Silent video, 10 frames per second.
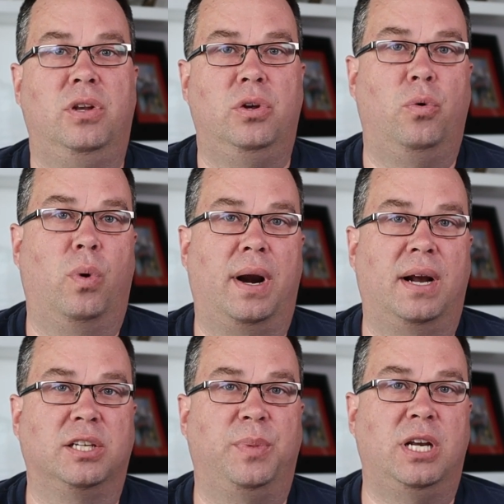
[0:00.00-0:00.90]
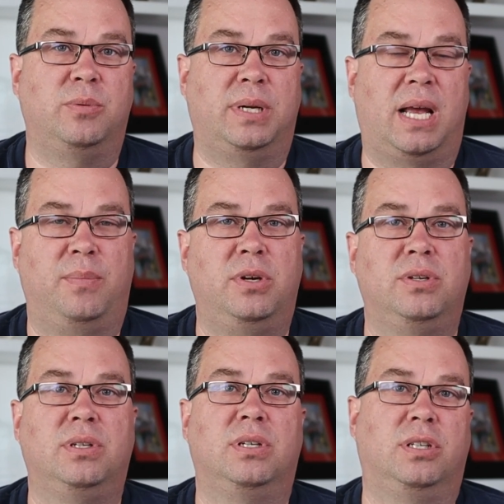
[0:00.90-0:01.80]
new warehouse management app
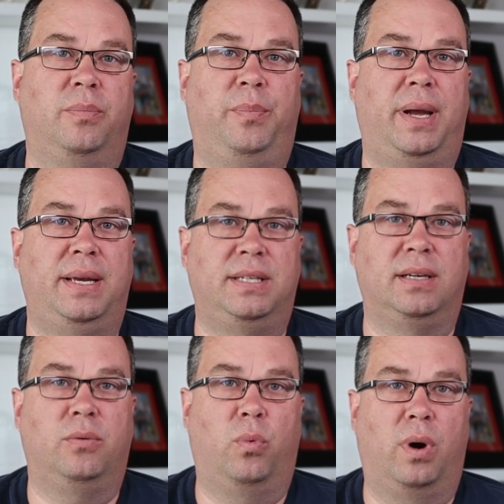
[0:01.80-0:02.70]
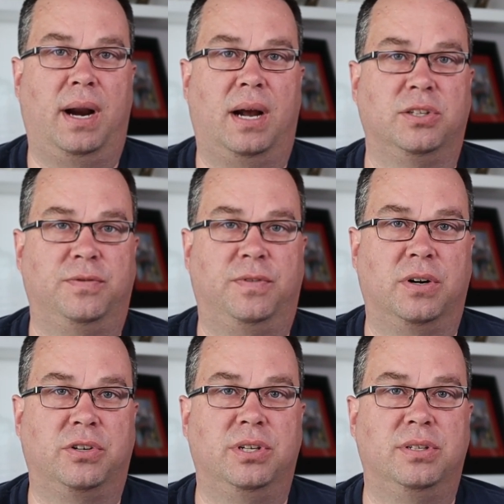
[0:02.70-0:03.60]
using just some basic warehouse
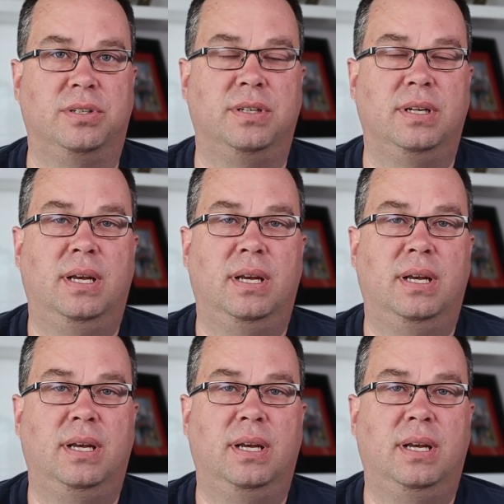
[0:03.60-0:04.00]
functions.